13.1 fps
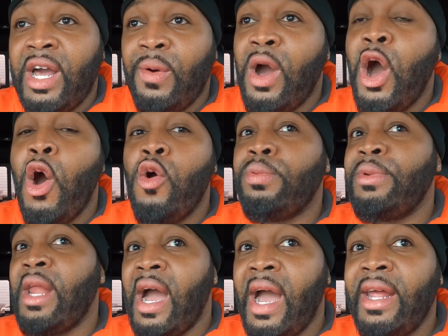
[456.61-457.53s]
I would hope
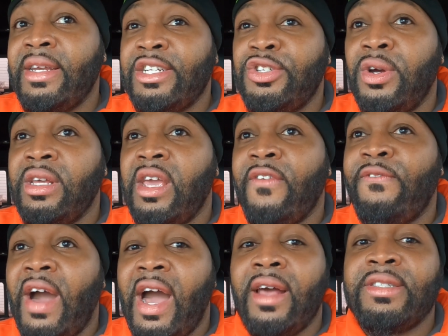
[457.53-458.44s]
not, that you only get
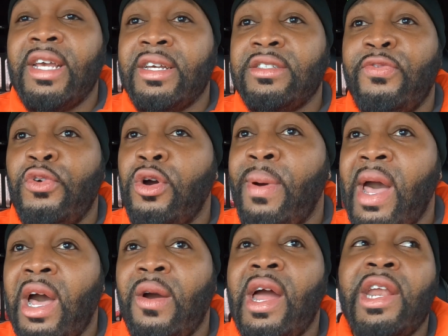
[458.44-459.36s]
5 seconds of full power.